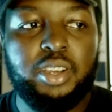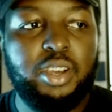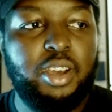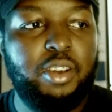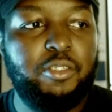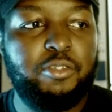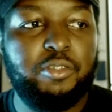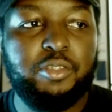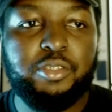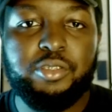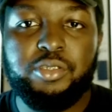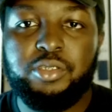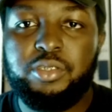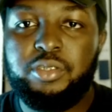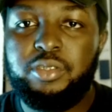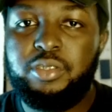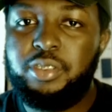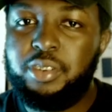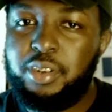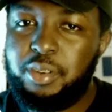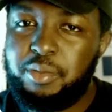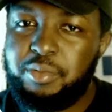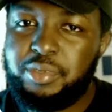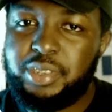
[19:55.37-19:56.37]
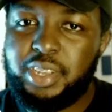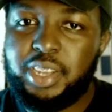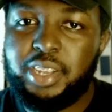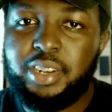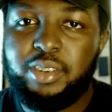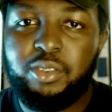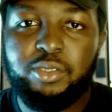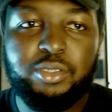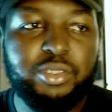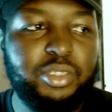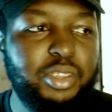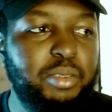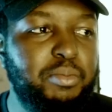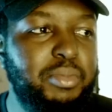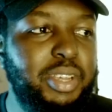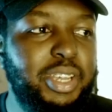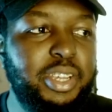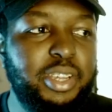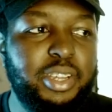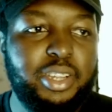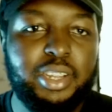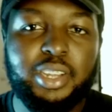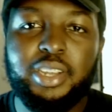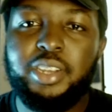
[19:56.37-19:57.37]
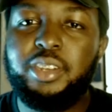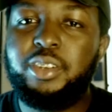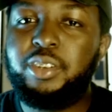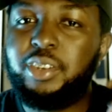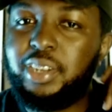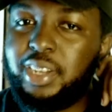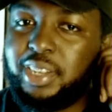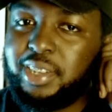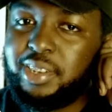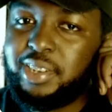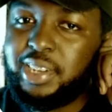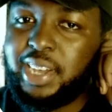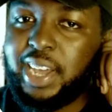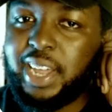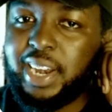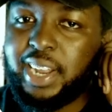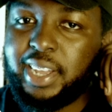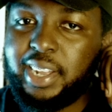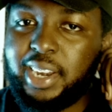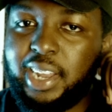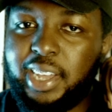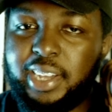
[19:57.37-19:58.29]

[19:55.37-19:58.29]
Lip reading: I've also, you know what I'm saying, or send me, you get it.